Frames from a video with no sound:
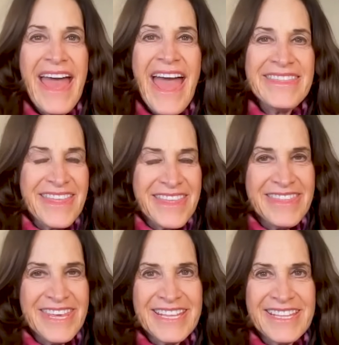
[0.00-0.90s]
and the
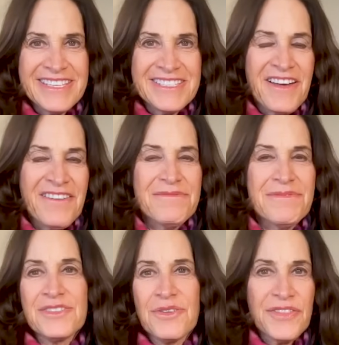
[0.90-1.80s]
thickness of
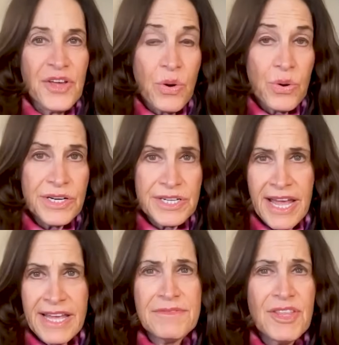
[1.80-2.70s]
what's called the cortex,
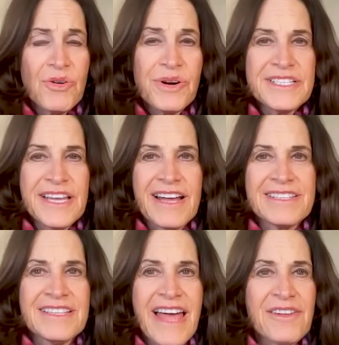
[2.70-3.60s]
the
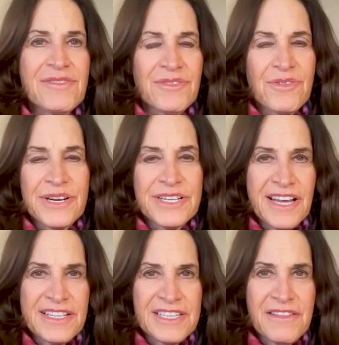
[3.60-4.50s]
cortex, the lateral
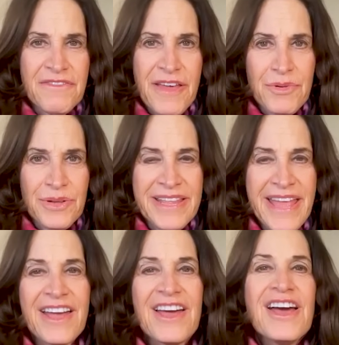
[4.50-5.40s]
cortex of the femoral neck,